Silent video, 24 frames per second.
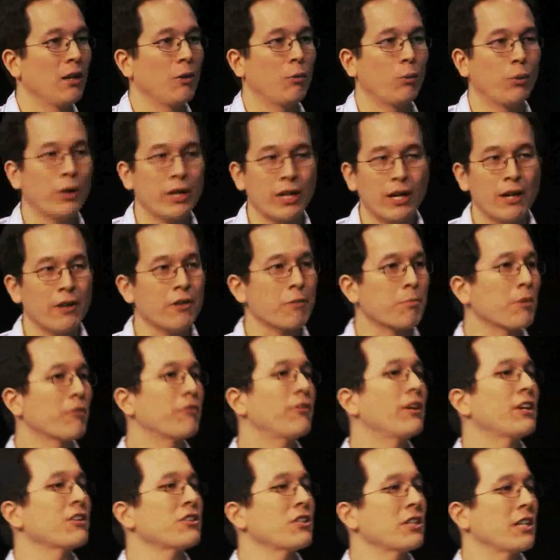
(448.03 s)
What other
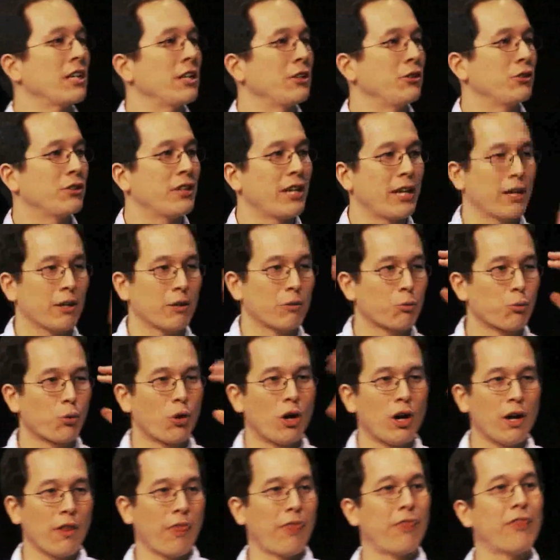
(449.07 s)
profession can you take
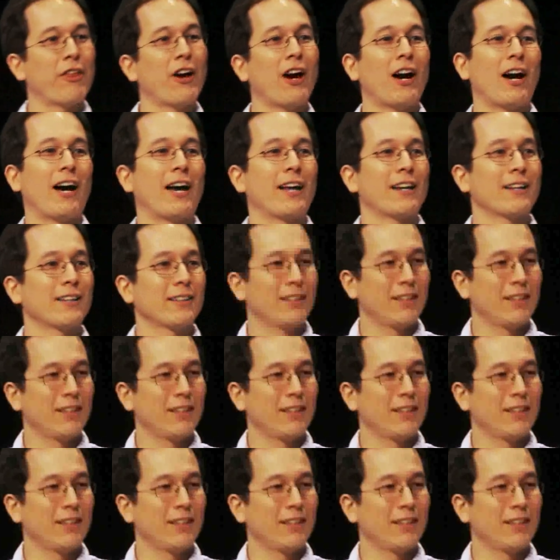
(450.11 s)
raw thought